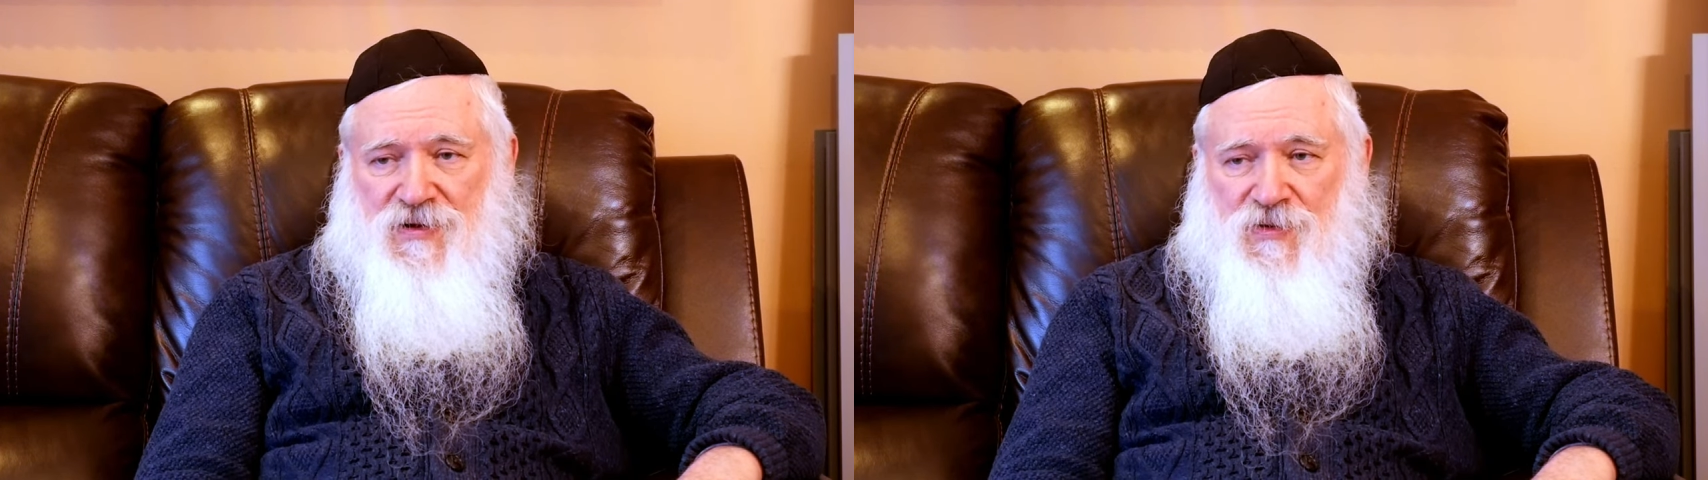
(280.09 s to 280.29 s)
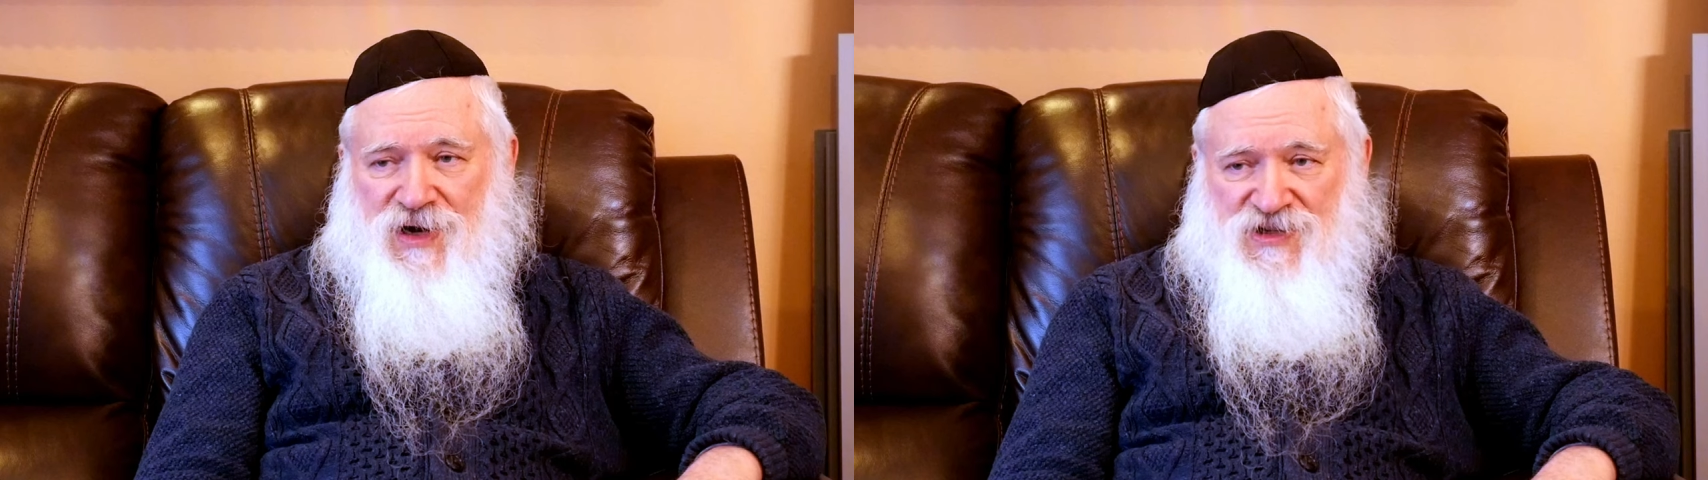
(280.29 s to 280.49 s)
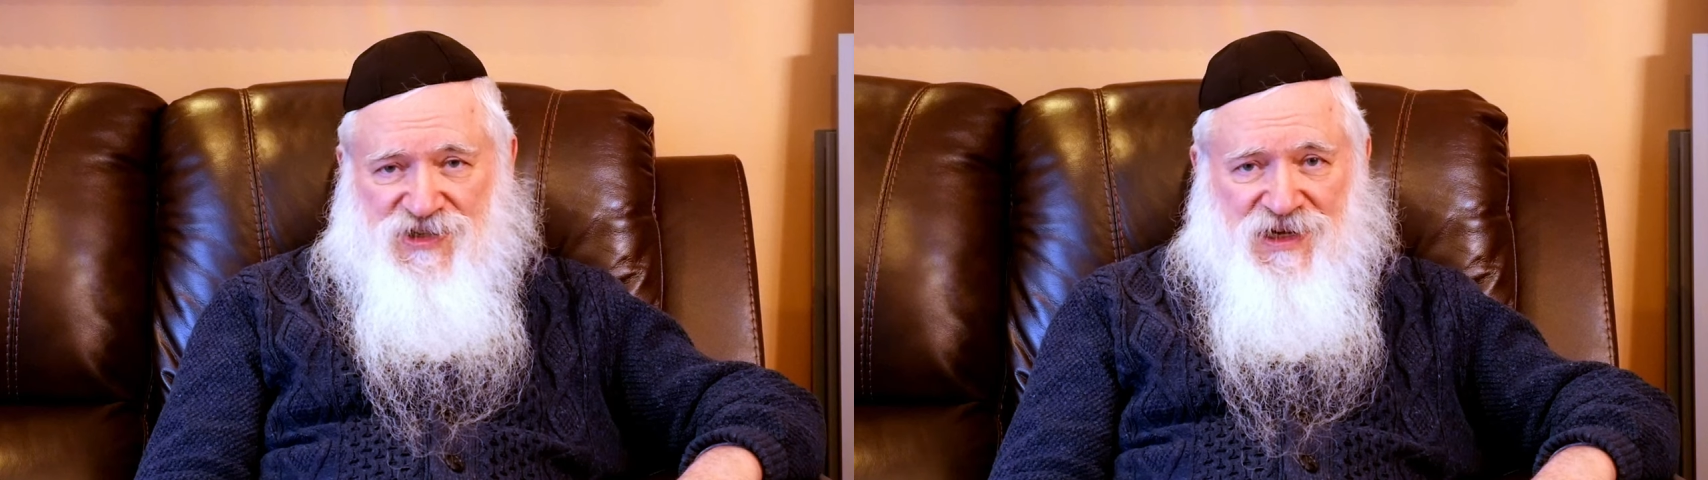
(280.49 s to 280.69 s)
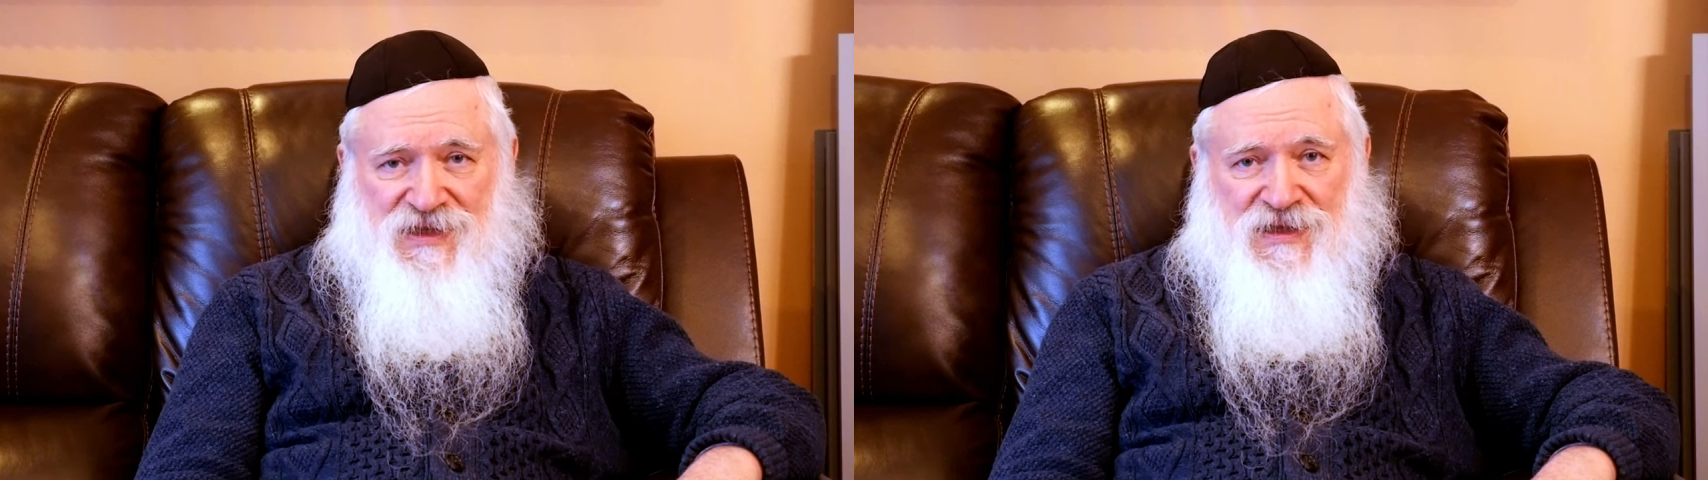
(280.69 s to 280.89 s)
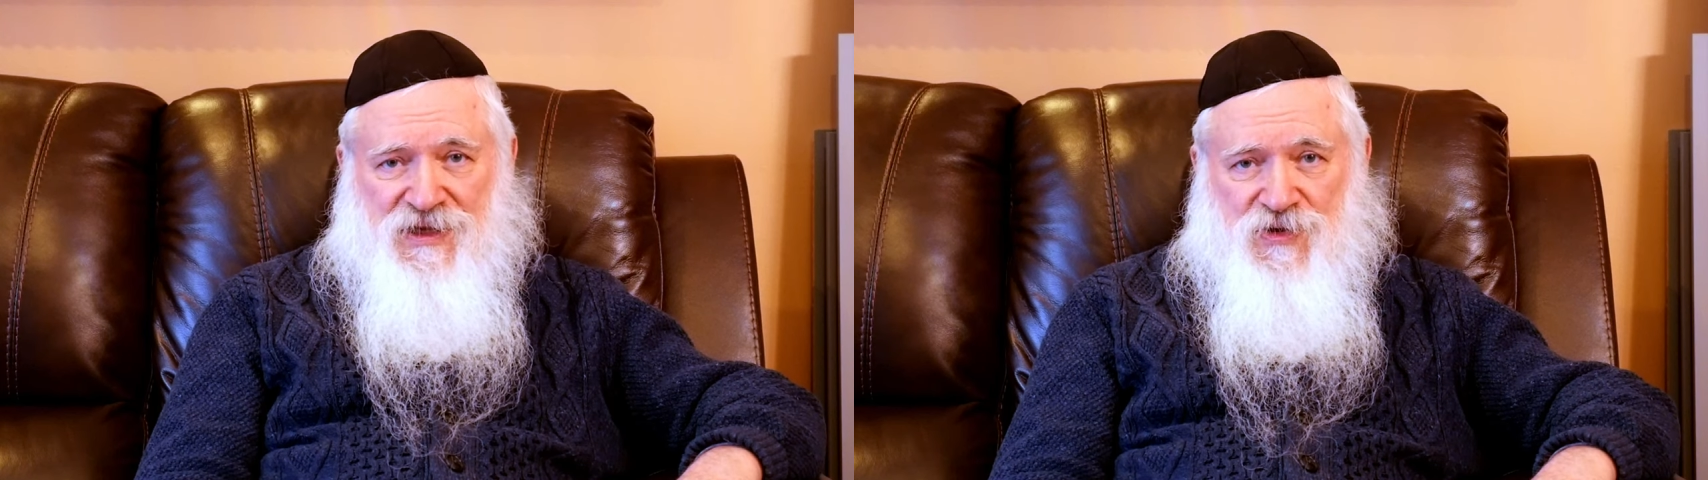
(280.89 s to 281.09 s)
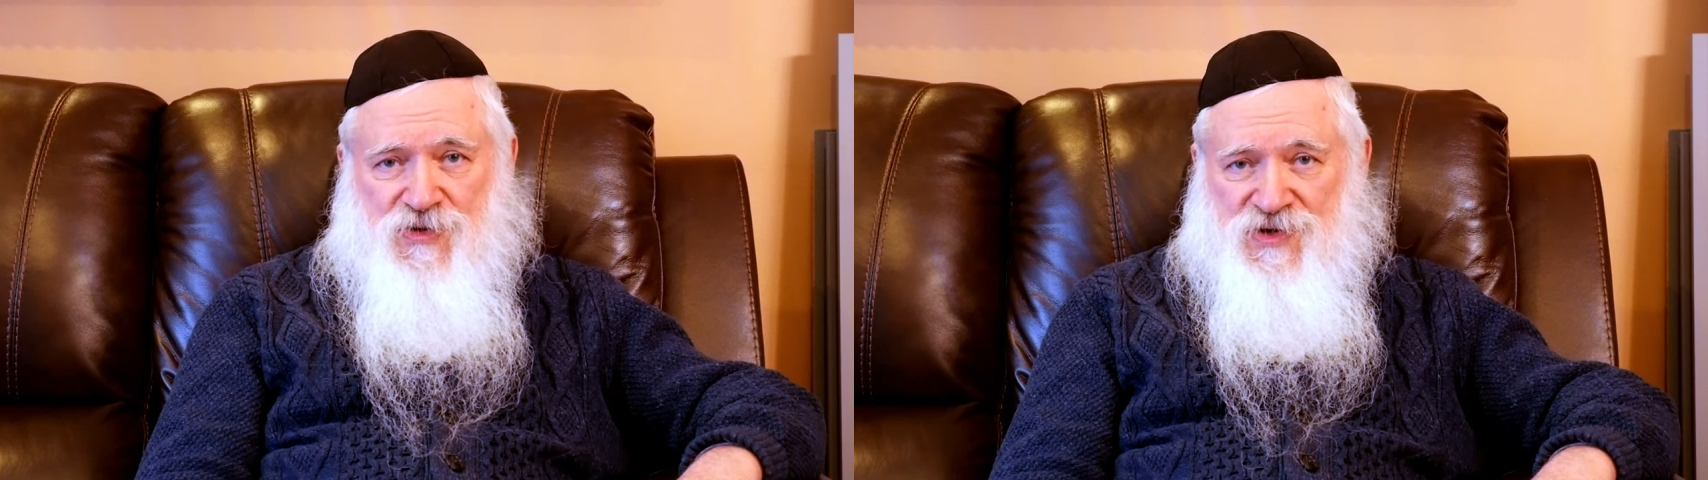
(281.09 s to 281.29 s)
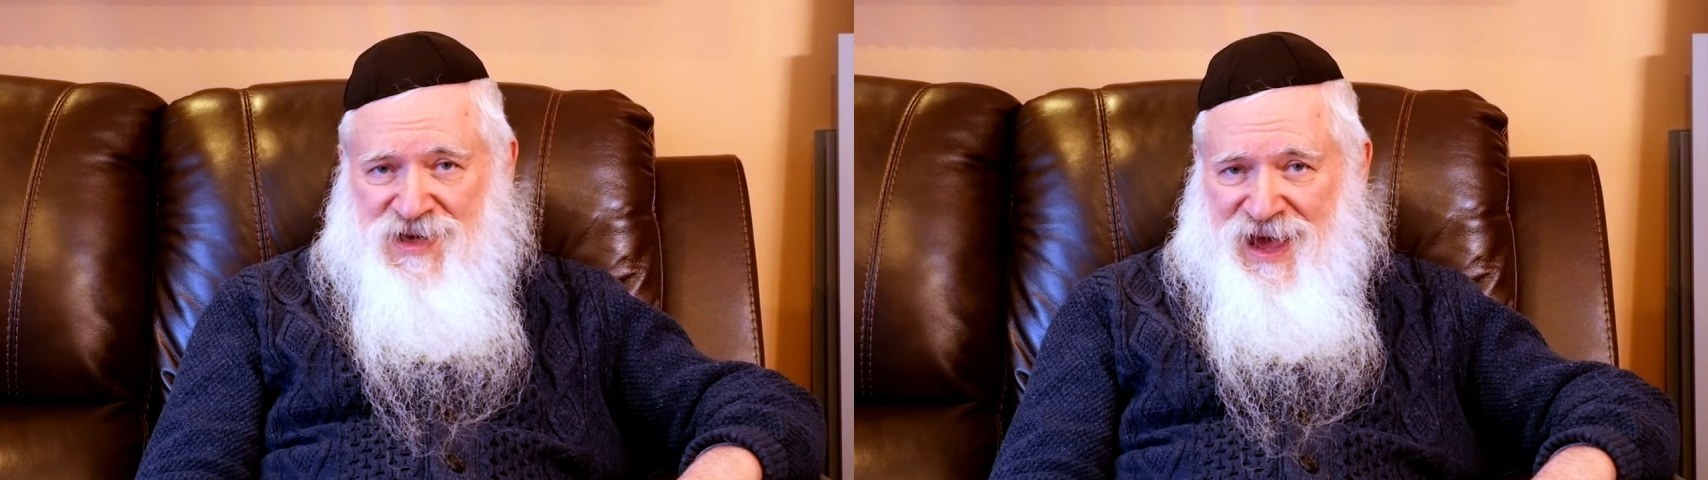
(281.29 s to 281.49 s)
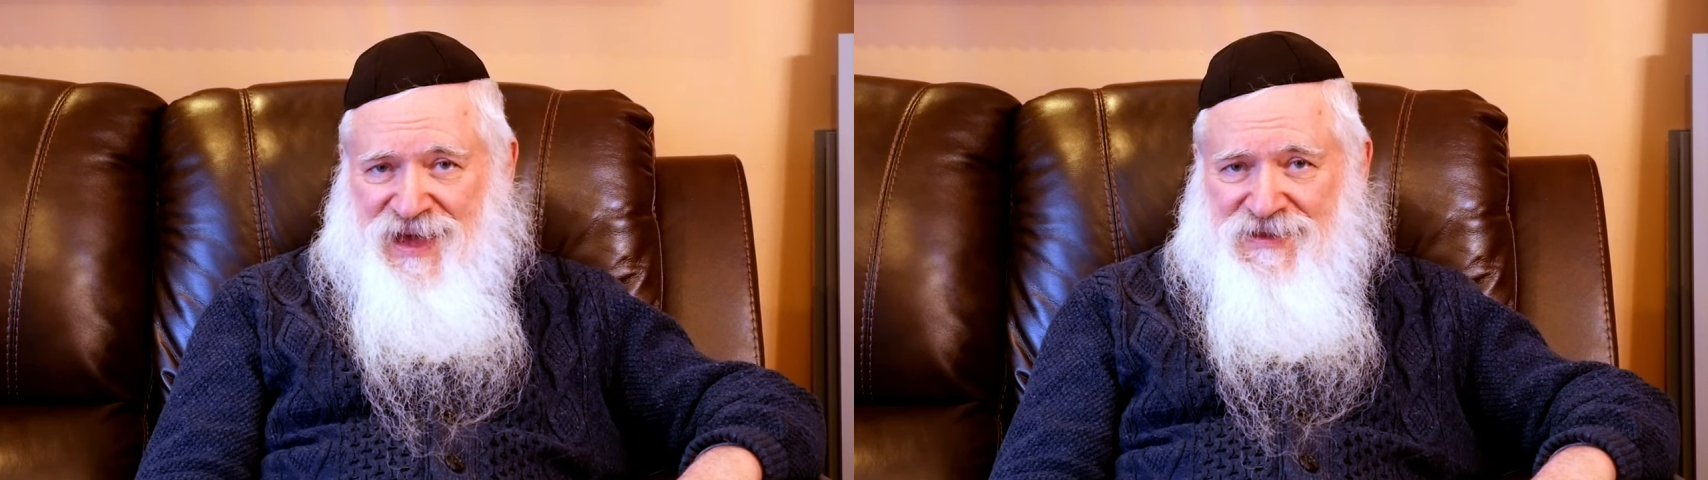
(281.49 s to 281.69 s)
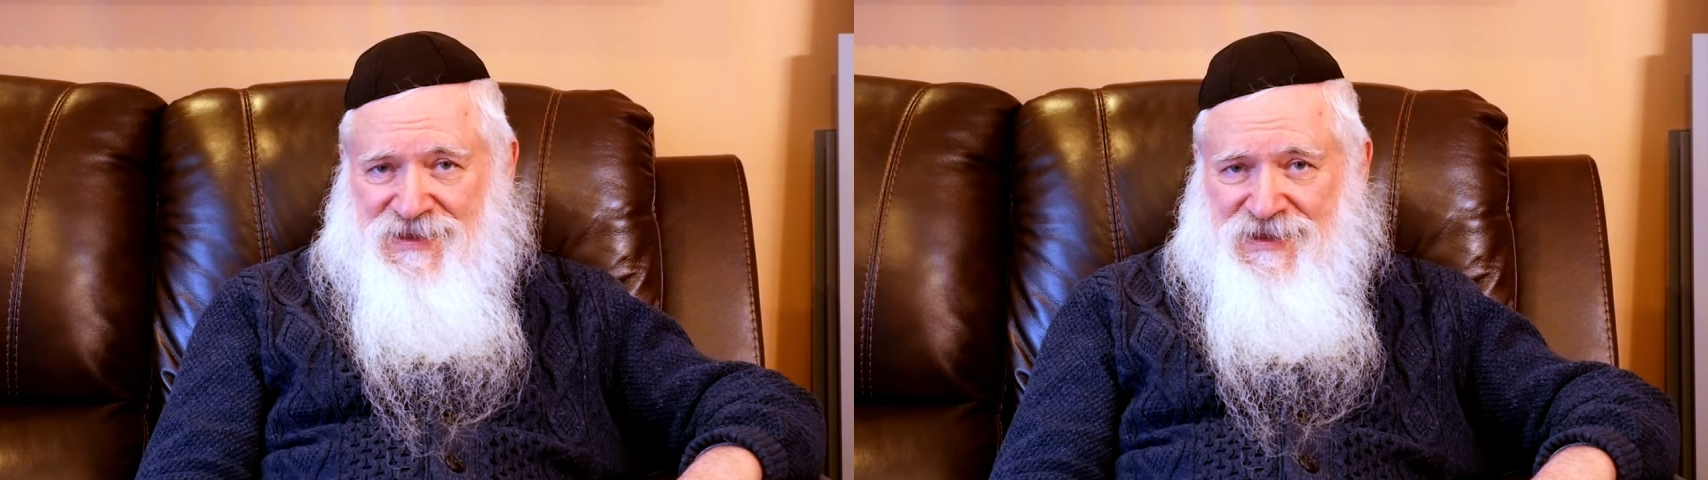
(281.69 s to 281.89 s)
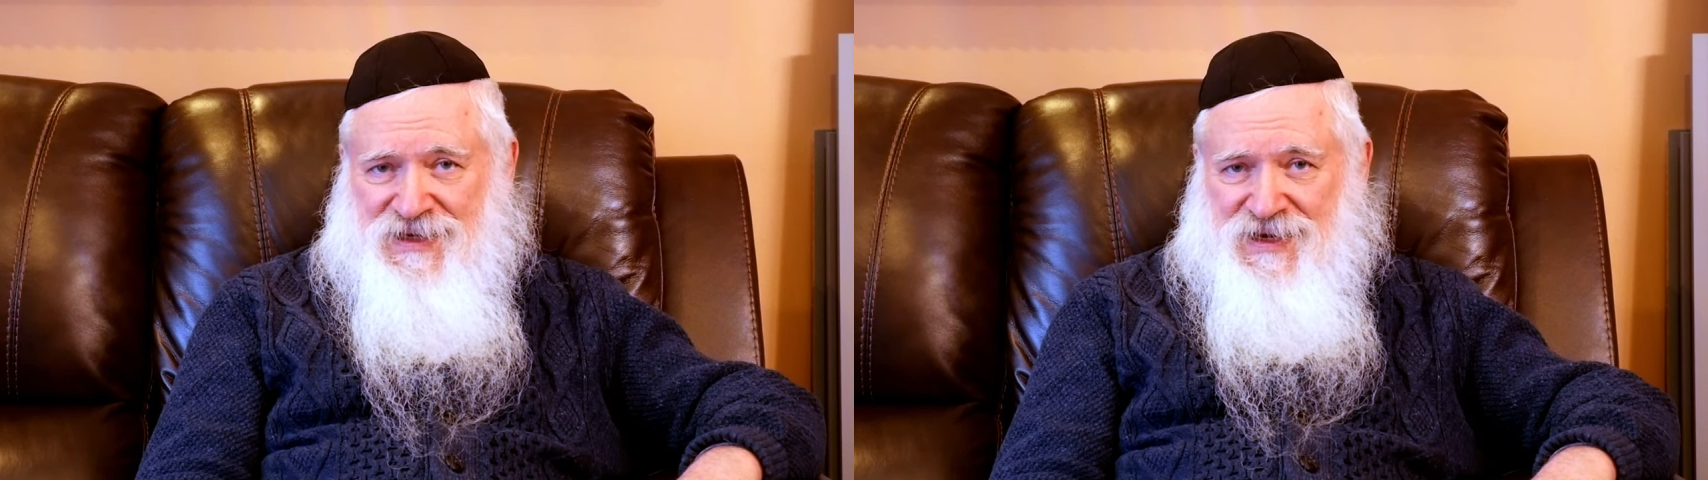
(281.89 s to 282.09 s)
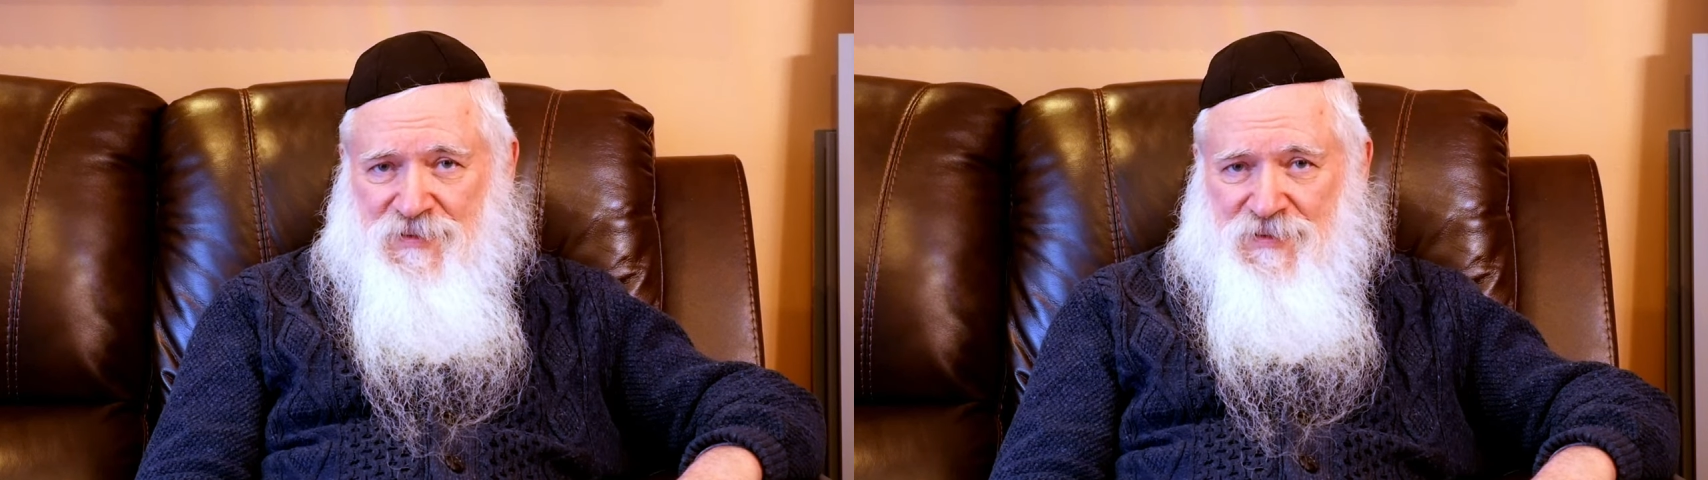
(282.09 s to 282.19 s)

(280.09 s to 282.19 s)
When suddenly you can see